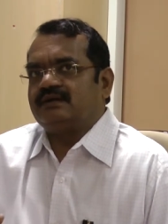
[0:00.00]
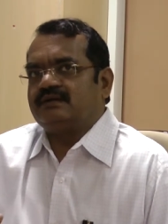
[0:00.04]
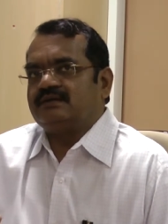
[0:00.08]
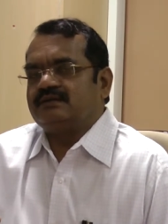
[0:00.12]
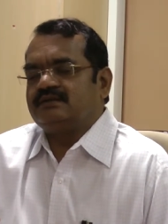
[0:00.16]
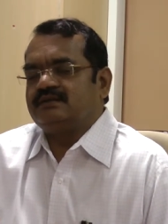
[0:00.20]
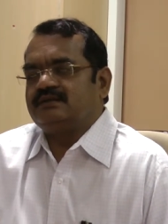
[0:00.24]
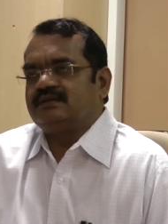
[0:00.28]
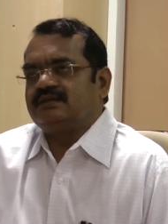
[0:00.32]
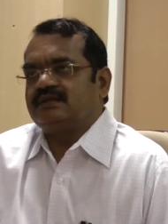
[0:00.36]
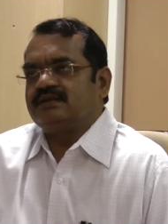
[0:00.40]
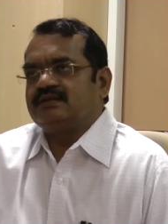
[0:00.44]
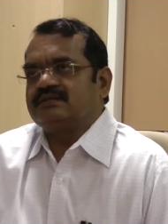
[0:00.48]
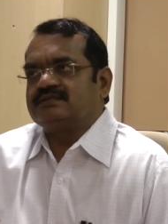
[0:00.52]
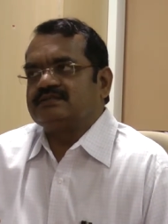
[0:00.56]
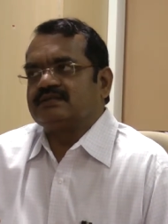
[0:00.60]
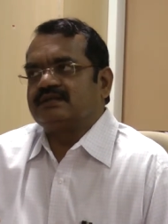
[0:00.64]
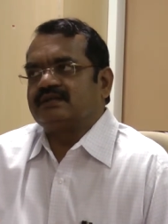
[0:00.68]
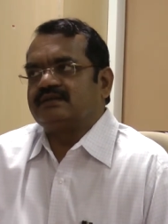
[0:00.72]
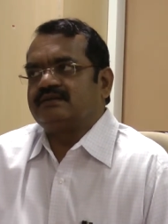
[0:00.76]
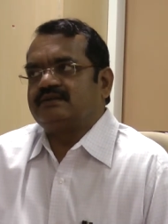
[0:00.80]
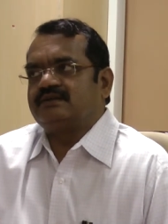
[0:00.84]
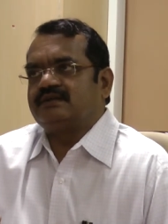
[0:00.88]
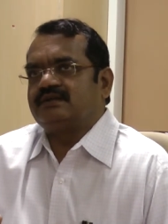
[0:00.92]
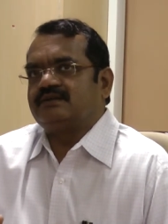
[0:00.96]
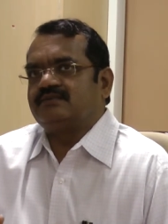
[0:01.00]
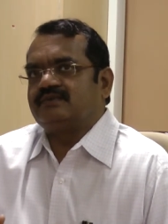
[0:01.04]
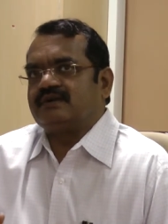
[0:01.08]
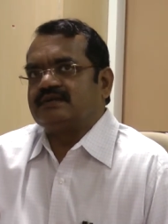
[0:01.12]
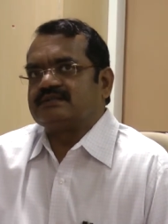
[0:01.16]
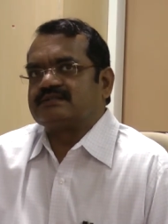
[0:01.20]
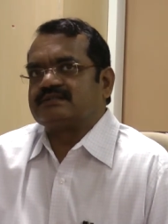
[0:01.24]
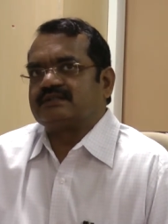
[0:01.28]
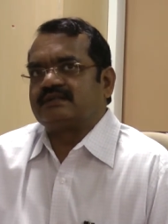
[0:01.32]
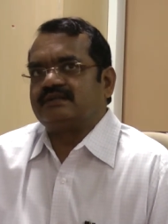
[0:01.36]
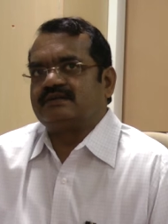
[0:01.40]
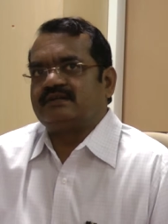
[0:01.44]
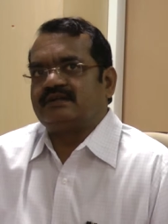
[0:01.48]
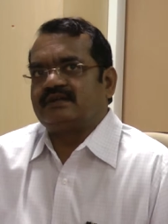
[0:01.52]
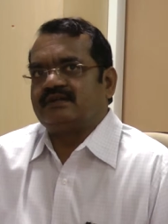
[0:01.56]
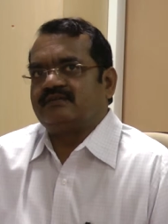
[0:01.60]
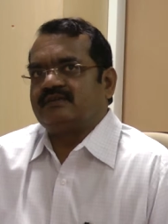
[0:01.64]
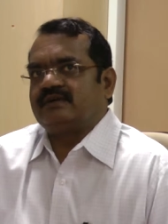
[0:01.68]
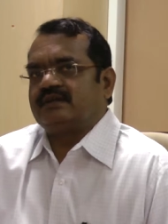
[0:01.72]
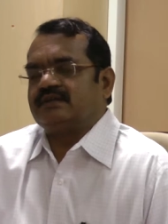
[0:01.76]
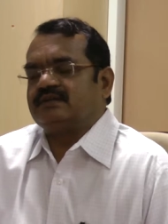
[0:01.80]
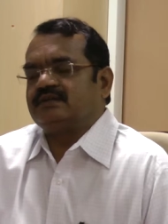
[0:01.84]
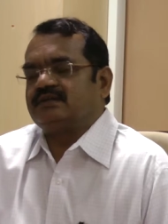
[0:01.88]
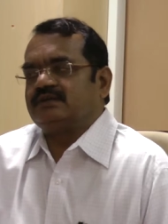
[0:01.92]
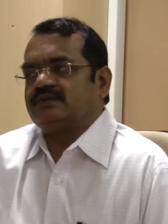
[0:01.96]
India is a country, vast country,
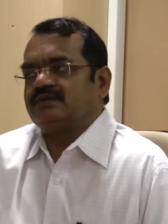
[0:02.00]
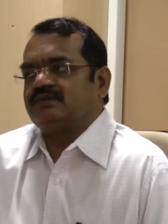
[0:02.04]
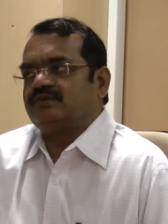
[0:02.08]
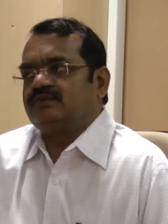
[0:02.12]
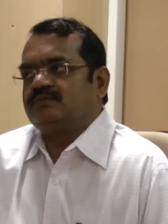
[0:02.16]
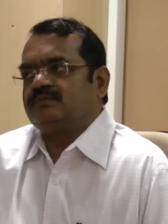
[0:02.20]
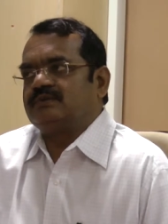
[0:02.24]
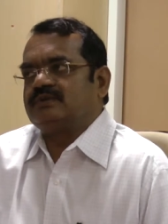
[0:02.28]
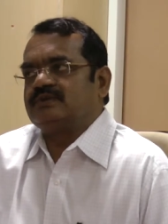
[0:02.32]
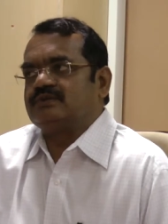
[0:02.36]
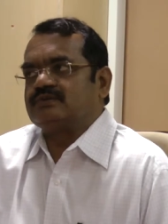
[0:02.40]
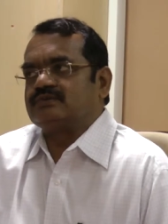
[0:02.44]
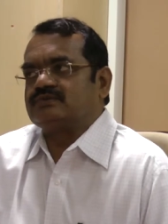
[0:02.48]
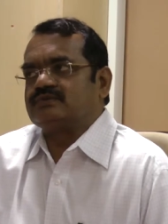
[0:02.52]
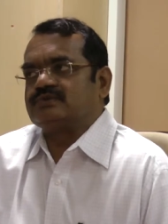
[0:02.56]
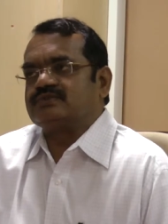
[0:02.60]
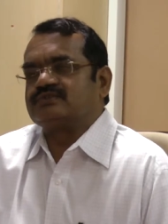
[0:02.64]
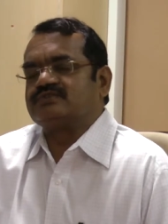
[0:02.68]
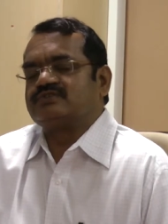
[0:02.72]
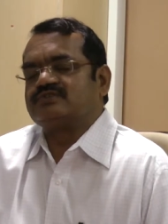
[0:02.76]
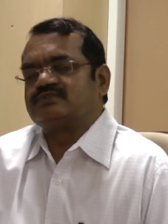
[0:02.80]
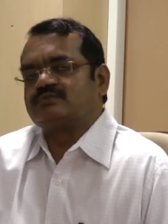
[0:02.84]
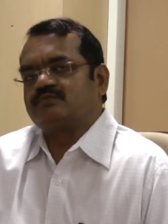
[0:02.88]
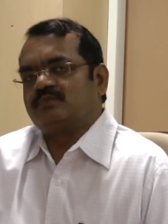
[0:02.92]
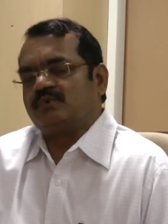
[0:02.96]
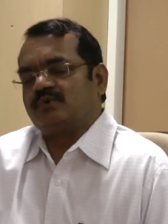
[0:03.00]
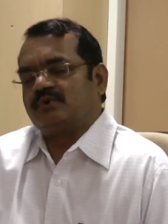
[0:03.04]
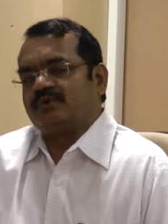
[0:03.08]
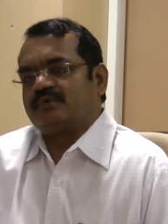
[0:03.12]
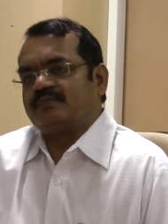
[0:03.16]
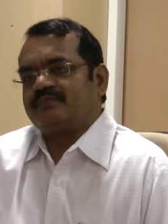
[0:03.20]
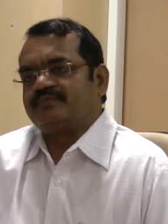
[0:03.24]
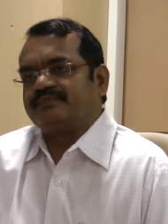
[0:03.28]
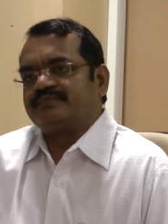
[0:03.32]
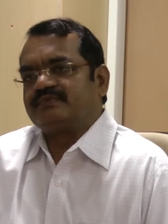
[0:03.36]
where the human resource is more,